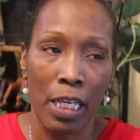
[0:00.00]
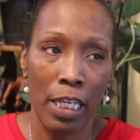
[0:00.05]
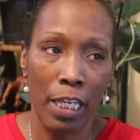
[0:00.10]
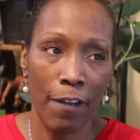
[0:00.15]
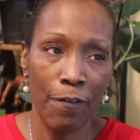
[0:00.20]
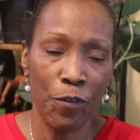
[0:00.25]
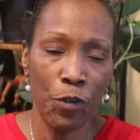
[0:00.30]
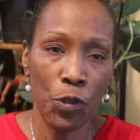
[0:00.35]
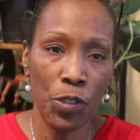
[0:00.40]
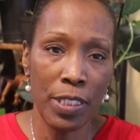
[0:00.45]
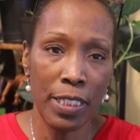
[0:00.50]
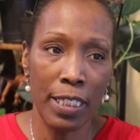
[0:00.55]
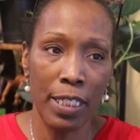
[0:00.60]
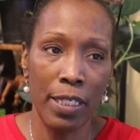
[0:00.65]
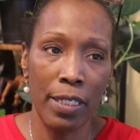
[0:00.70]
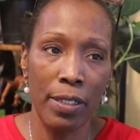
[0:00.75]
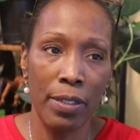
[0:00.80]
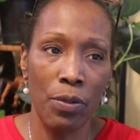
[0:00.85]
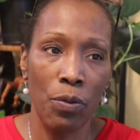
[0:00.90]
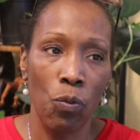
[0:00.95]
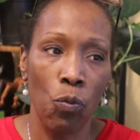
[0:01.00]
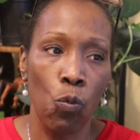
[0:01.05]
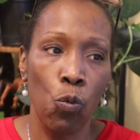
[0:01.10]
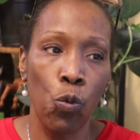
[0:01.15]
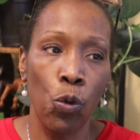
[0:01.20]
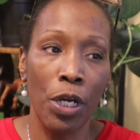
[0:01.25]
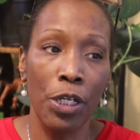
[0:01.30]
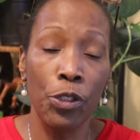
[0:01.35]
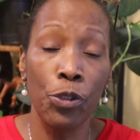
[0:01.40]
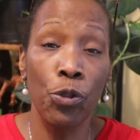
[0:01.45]
if you see
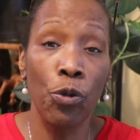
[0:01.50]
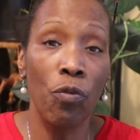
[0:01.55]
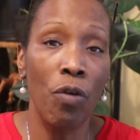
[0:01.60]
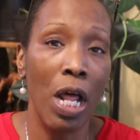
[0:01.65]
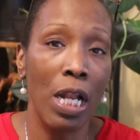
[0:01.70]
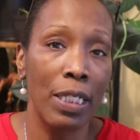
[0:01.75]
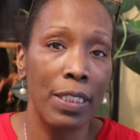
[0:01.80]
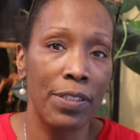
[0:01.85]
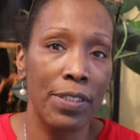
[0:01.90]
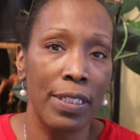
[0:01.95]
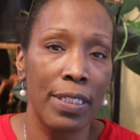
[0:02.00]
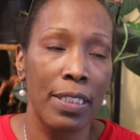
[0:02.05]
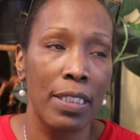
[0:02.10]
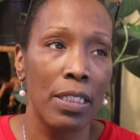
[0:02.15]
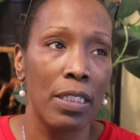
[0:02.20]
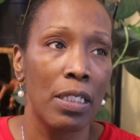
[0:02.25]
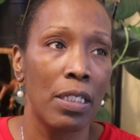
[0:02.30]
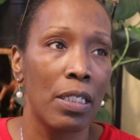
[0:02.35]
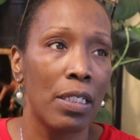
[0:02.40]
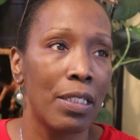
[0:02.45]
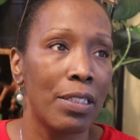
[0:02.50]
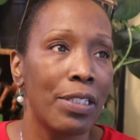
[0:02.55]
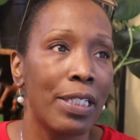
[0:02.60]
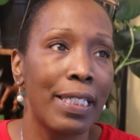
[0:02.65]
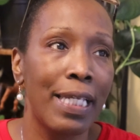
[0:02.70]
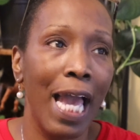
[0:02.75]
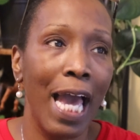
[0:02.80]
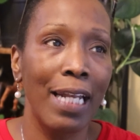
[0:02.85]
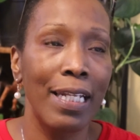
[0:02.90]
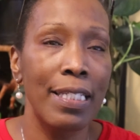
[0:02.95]
one neurologist,
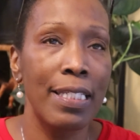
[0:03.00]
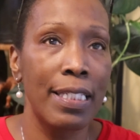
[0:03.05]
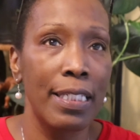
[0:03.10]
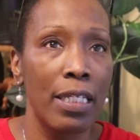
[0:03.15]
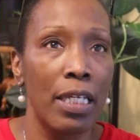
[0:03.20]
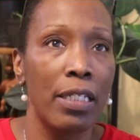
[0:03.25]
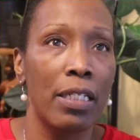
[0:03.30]
you gotta see